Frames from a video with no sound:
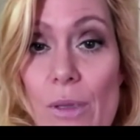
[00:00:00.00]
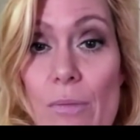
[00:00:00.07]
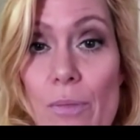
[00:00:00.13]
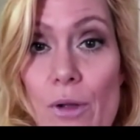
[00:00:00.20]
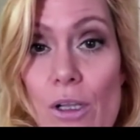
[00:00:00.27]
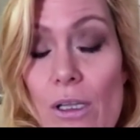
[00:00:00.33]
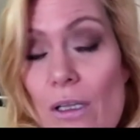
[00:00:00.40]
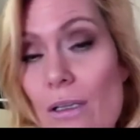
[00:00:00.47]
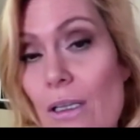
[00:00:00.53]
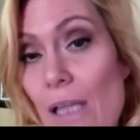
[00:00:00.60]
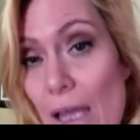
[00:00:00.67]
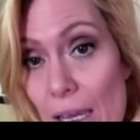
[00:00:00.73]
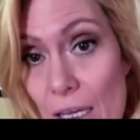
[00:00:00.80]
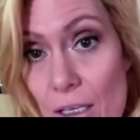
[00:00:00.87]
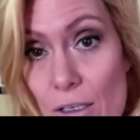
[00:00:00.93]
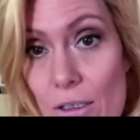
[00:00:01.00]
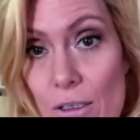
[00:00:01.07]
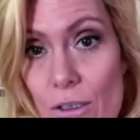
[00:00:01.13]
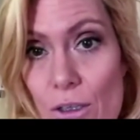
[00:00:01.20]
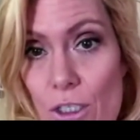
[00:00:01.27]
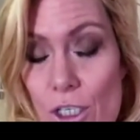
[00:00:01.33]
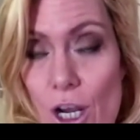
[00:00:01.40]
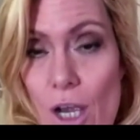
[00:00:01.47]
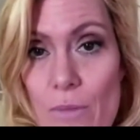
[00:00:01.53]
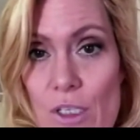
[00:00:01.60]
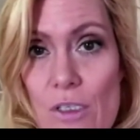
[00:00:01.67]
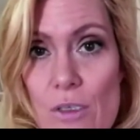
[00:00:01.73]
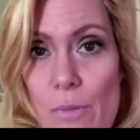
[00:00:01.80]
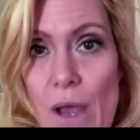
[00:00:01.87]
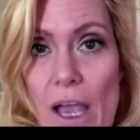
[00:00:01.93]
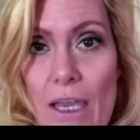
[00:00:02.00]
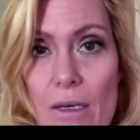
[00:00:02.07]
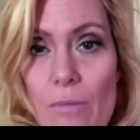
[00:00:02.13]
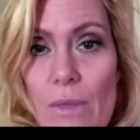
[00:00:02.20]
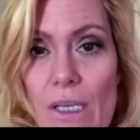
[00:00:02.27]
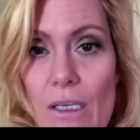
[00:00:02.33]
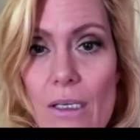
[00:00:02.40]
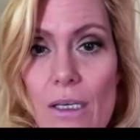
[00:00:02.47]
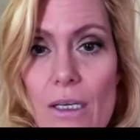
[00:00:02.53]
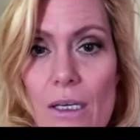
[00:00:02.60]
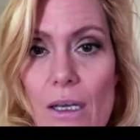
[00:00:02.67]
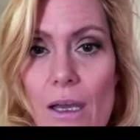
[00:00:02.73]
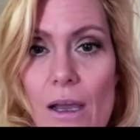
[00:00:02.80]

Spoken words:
people like the Thompsons behind me,